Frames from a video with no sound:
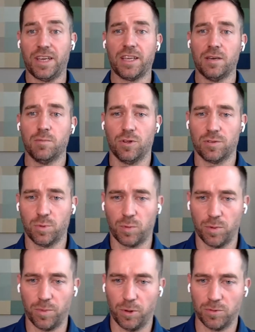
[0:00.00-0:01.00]
if they get
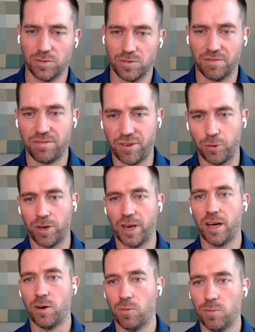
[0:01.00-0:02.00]
multiple proposals, and
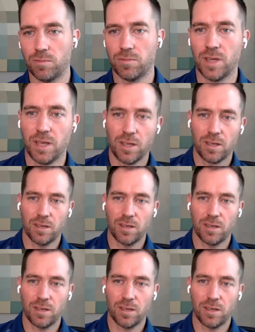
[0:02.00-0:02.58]
figuring out